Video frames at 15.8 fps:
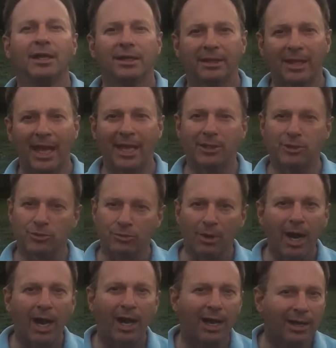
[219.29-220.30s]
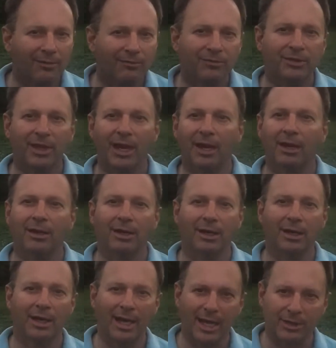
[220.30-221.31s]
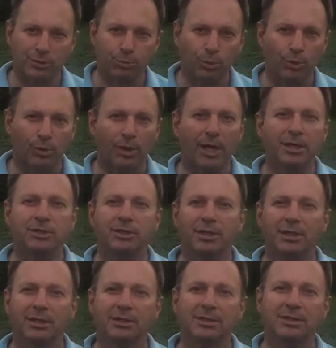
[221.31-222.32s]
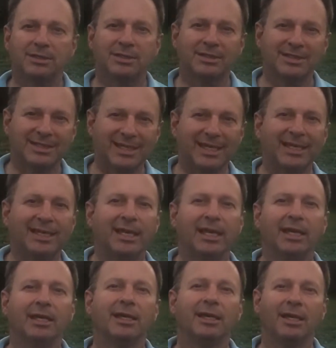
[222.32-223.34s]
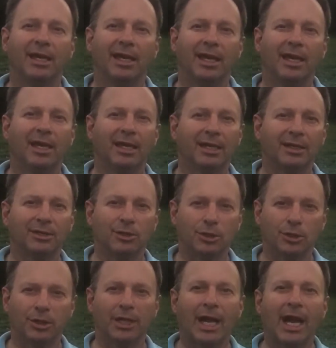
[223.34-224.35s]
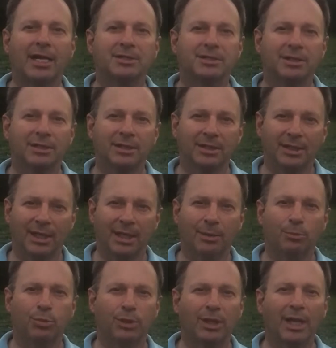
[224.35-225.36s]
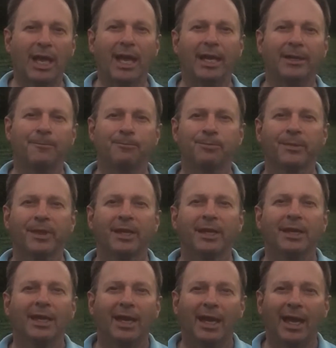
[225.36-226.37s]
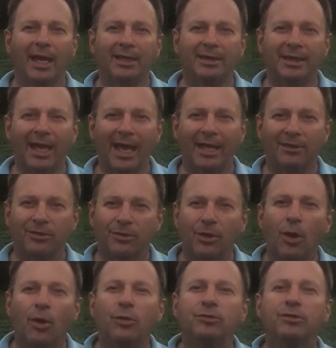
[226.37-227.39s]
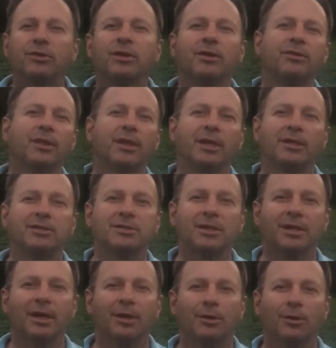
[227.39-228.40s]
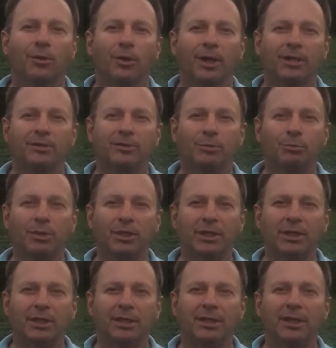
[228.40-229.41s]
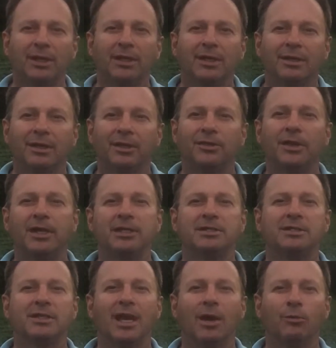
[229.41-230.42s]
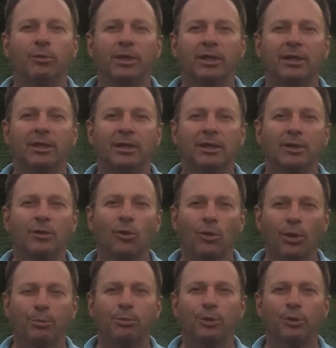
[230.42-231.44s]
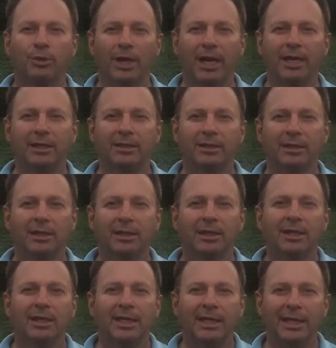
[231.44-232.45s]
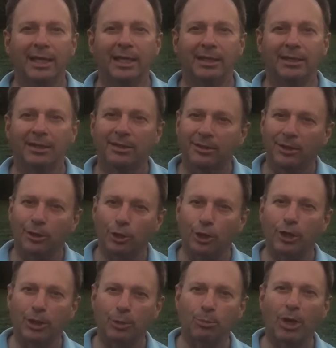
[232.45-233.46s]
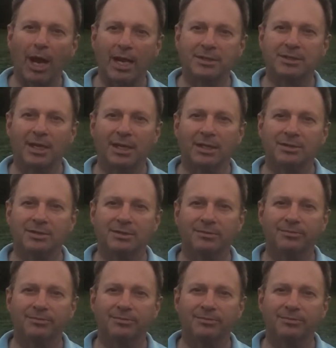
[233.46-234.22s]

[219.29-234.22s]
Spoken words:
that drive their exploration, seeking, and curiosity and play. And that those are the things that are going to be the things that we can incorporate in the learning process.